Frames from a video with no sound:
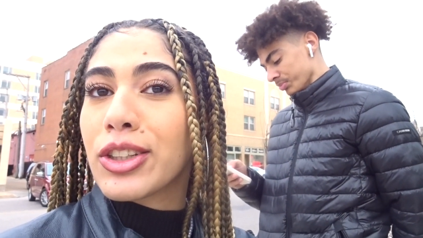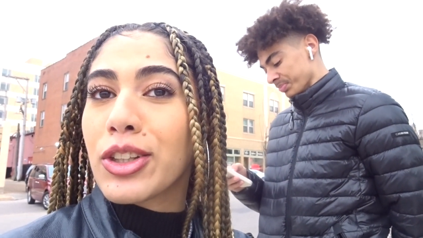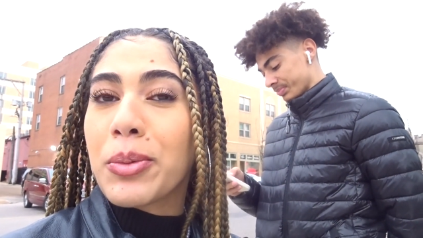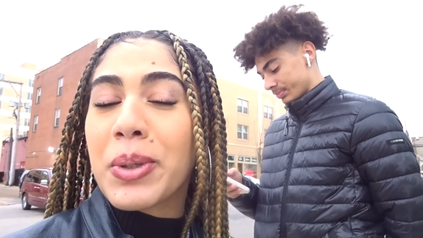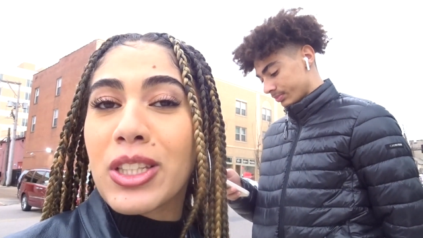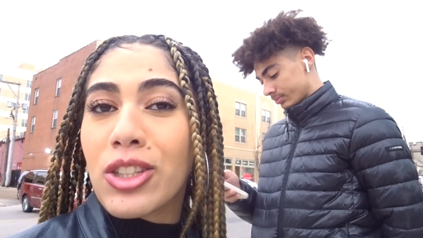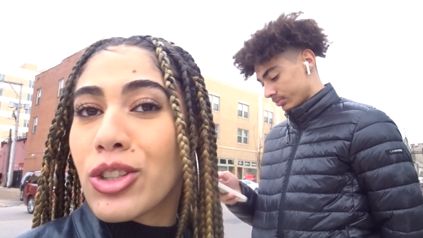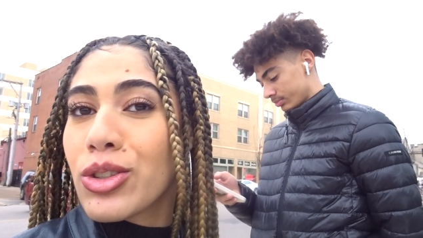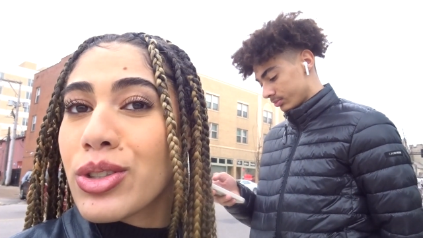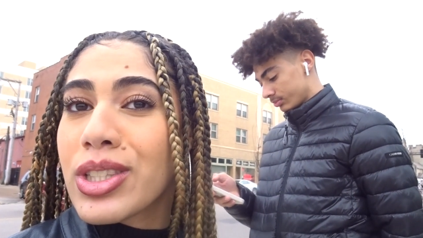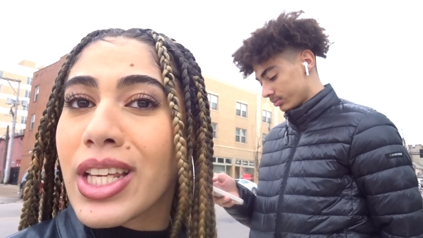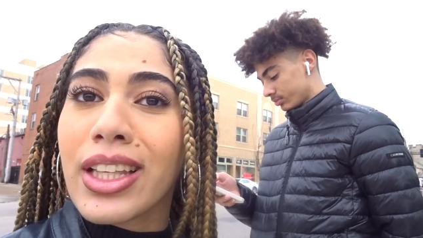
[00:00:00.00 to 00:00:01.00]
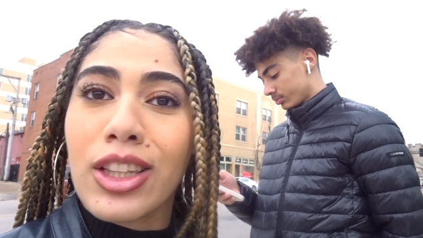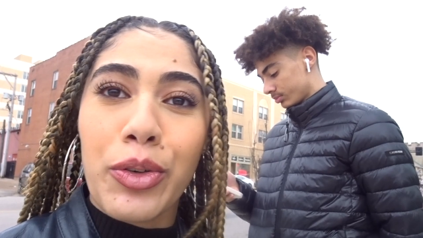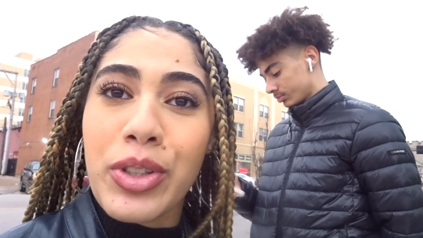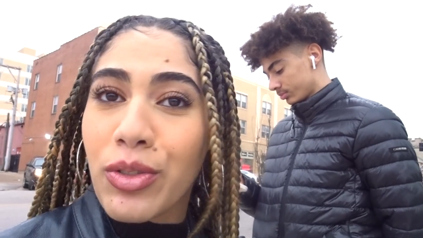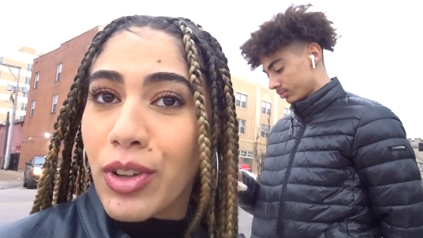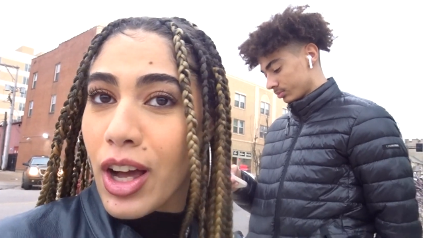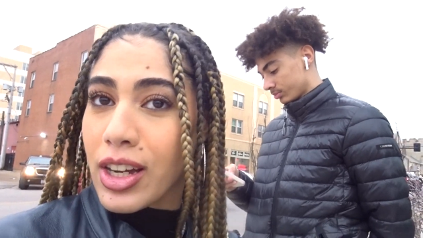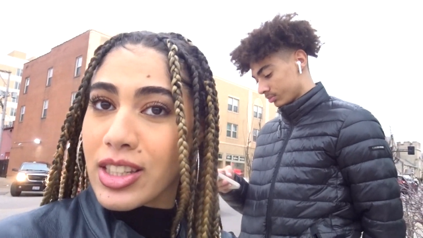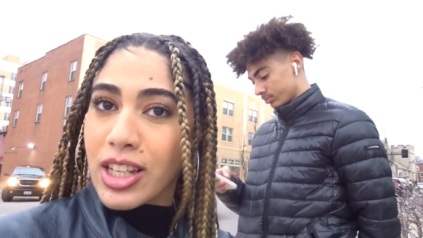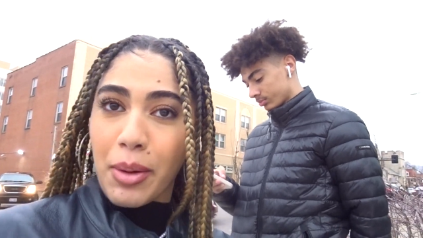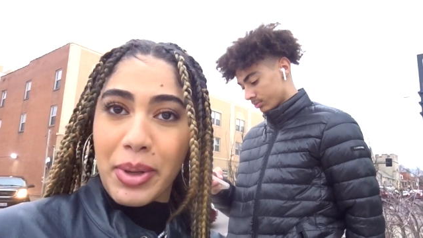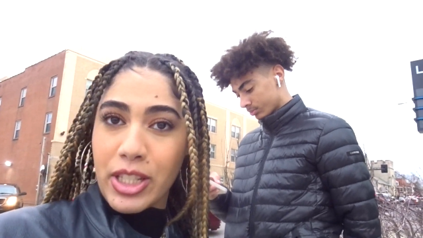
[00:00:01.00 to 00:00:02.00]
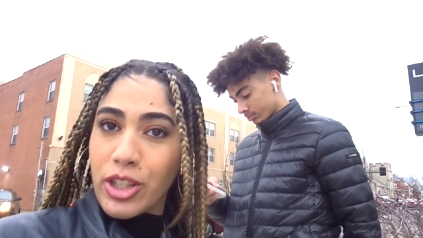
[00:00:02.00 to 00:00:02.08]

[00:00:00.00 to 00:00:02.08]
Speaker 1: So there'll be two Saint Louis vlogs coming